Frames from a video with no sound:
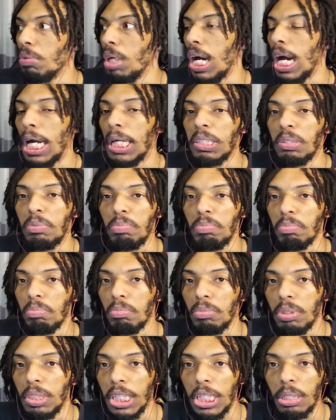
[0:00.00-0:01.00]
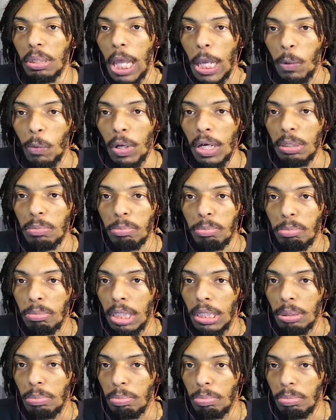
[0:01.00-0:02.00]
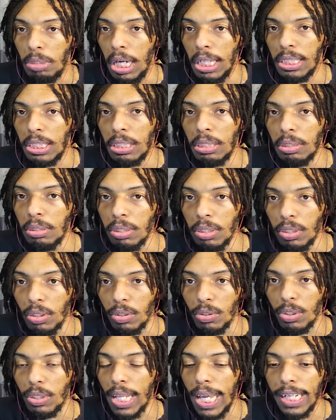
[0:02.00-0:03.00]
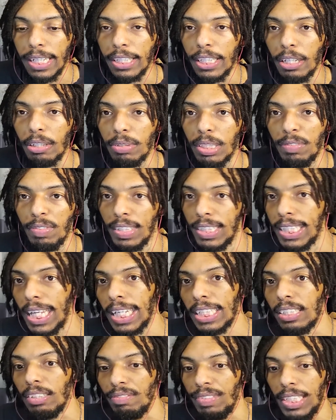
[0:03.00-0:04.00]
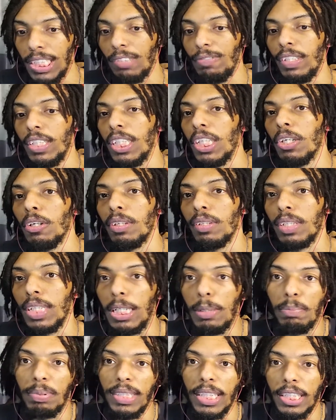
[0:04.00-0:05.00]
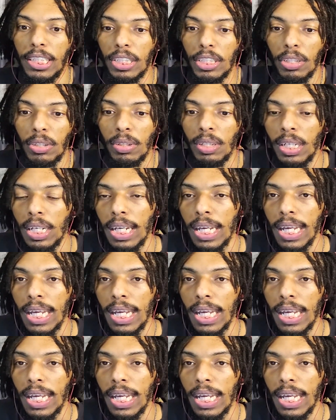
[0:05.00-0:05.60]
I did a dozen dang near different takes of this video in particular.